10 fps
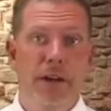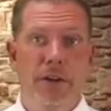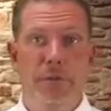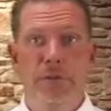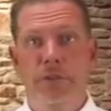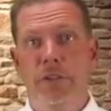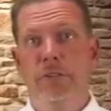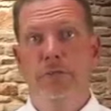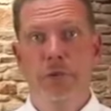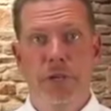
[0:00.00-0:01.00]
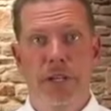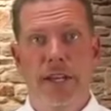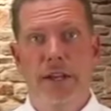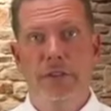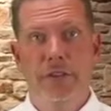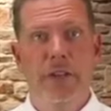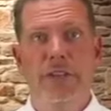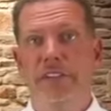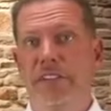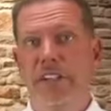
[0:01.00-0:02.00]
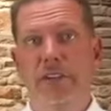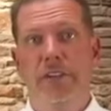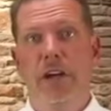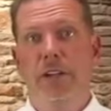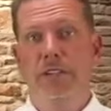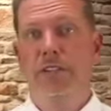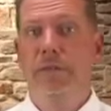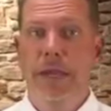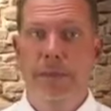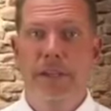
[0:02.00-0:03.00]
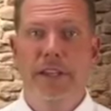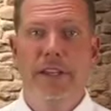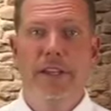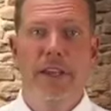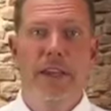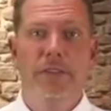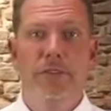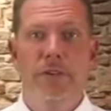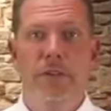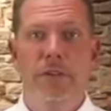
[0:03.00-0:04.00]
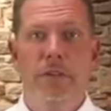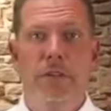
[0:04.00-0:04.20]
amalgams and root canals and all these dental toxins that may be leading to cancer.